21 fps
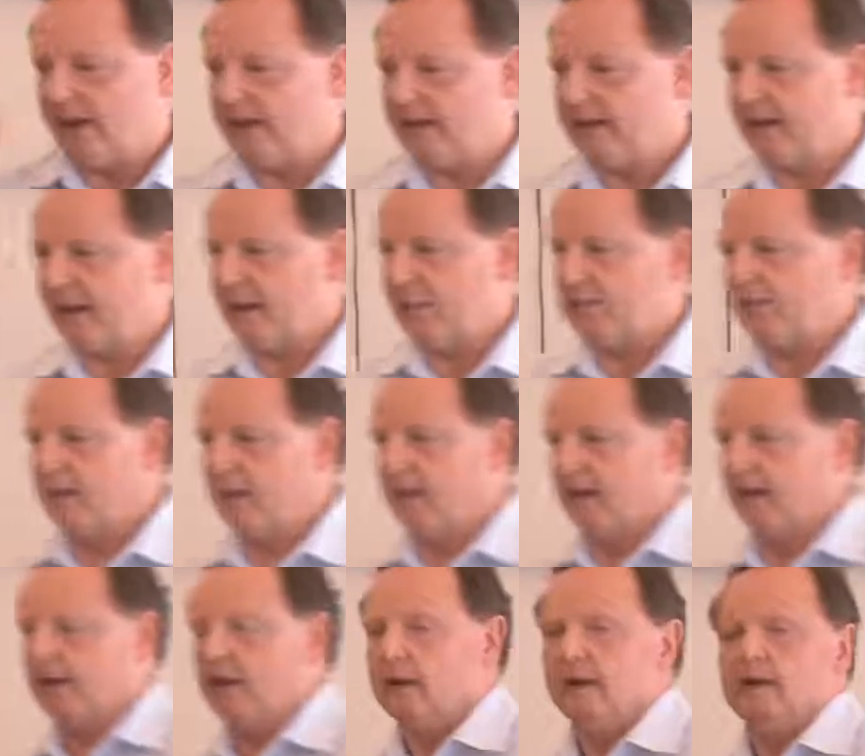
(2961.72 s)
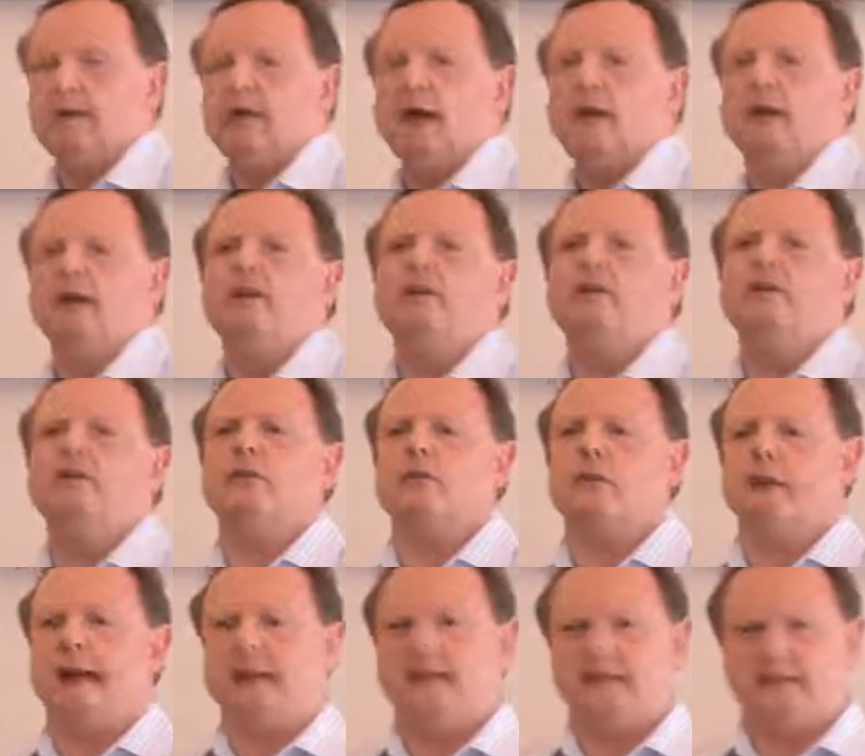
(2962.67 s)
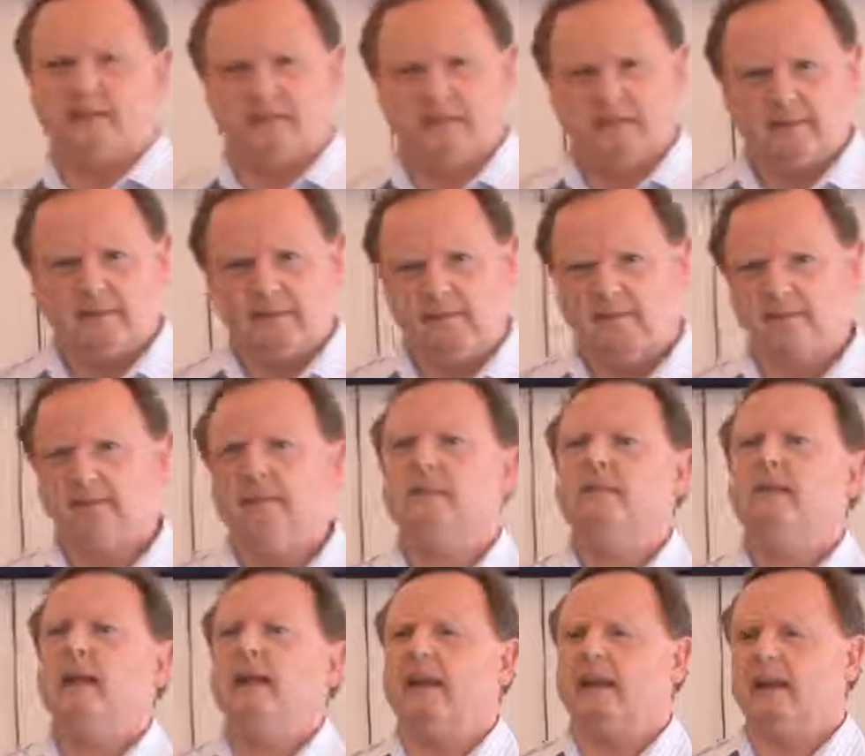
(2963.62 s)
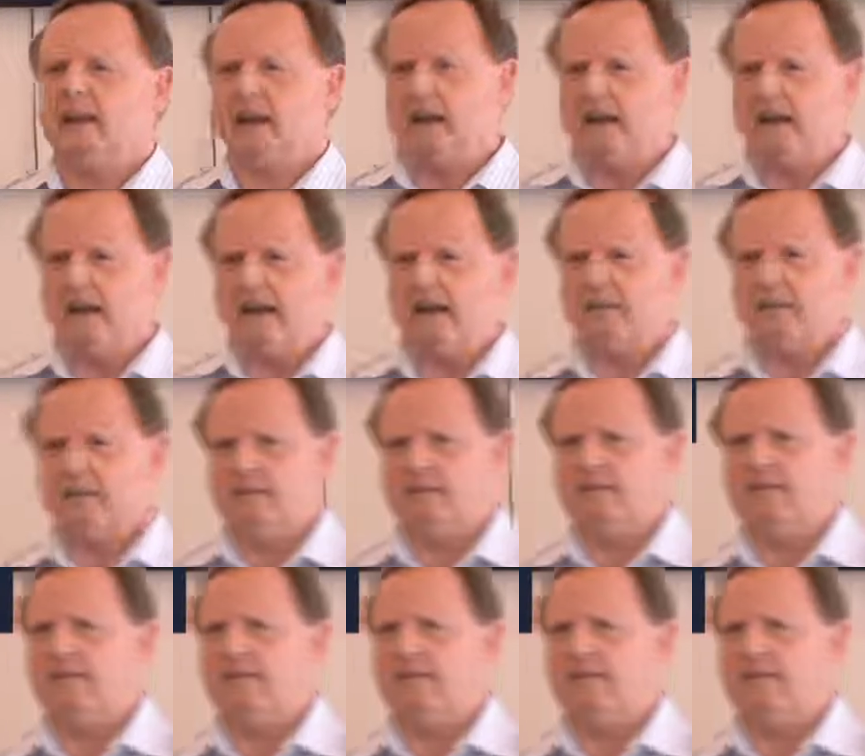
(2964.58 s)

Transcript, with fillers: like, um, darling, you just rest. Just take lie down.